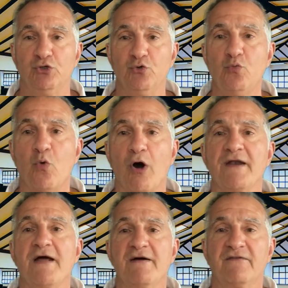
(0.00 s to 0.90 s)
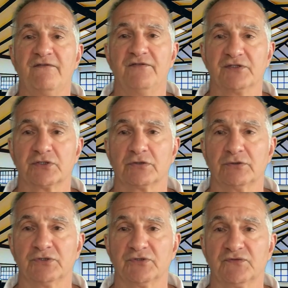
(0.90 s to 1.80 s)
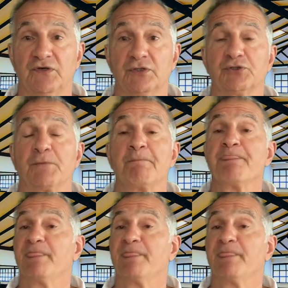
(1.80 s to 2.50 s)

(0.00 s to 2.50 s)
You want physical dysfunction.